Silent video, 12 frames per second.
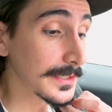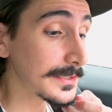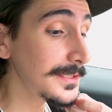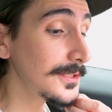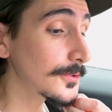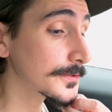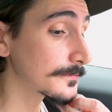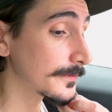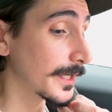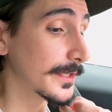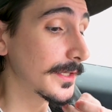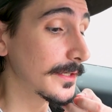Eagles
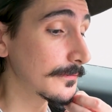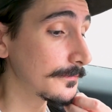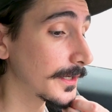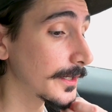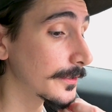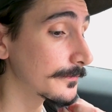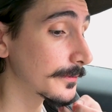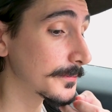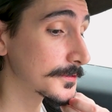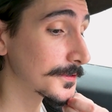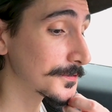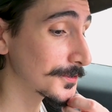fan getting fired from
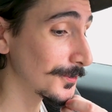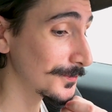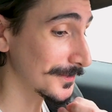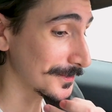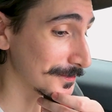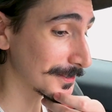his consulting